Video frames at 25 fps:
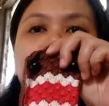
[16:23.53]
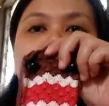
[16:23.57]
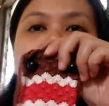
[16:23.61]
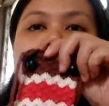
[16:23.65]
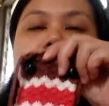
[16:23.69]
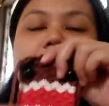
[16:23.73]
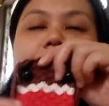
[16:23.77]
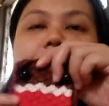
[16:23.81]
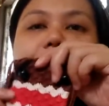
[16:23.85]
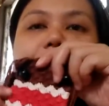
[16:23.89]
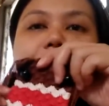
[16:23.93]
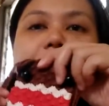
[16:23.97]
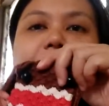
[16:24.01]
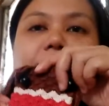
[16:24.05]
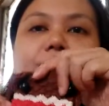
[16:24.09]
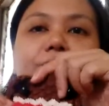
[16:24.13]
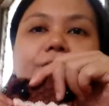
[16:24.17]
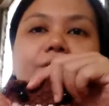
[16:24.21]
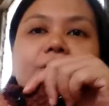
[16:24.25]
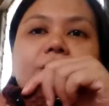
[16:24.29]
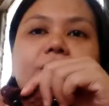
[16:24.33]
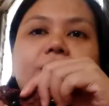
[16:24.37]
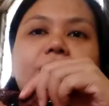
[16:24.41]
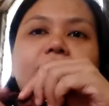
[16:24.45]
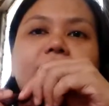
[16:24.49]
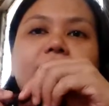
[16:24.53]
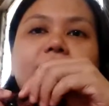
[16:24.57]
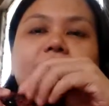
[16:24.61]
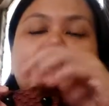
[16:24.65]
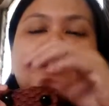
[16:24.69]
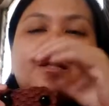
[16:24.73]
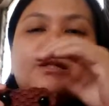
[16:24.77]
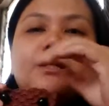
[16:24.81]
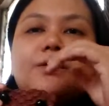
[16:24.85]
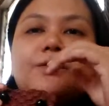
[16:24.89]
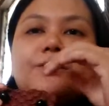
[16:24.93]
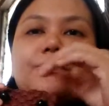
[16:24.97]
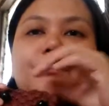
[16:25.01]
I have been using
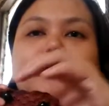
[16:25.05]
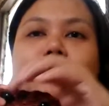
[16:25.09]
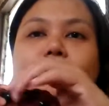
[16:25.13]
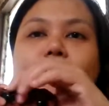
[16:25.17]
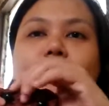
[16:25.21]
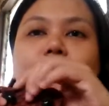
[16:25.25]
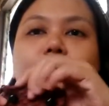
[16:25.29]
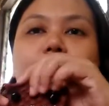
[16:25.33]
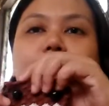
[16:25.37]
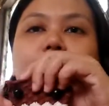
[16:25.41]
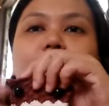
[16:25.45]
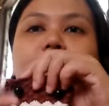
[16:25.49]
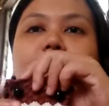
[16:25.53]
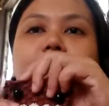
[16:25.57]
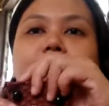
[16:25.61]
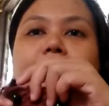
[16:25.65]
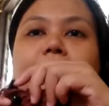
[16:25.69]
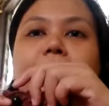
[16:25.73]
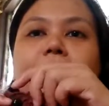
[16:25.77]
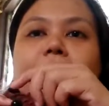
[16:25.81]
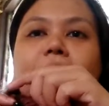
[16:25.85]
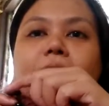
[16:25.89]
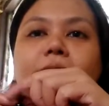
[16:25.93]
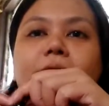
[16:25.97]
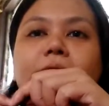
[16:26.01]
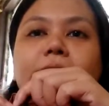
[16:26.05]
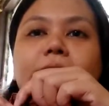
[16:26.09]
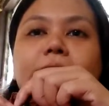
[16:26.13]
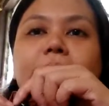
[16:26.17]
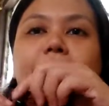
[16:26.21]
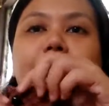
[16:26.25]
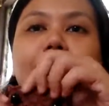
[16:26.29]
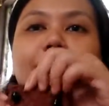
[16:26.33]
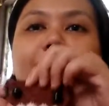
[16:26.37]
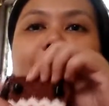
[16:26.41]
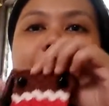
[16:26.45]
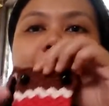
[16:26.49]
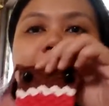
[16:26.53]
this for a while in the
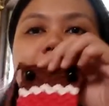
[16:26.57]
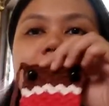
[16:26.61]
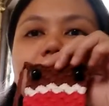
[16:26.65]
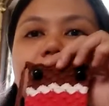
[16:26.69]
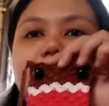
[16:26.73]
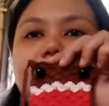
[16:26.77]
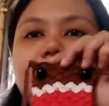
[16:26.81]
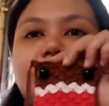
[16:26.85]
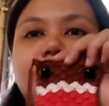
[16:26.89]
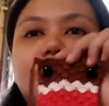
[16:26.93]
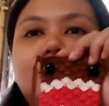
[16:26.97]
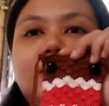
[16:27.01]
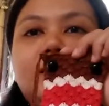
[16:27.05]
past.